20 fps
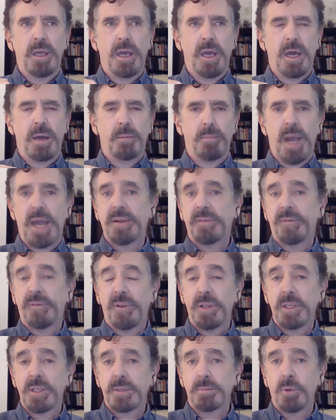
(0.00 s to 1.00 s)

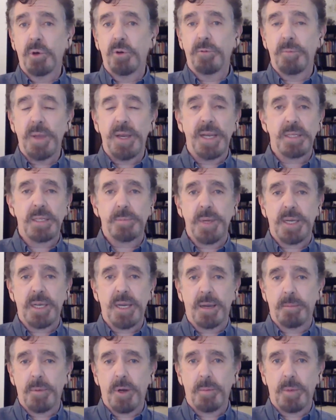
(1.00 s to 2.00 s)
mindfulness movement has
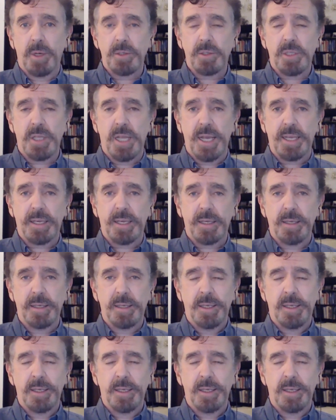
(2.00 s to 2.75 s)
become almost like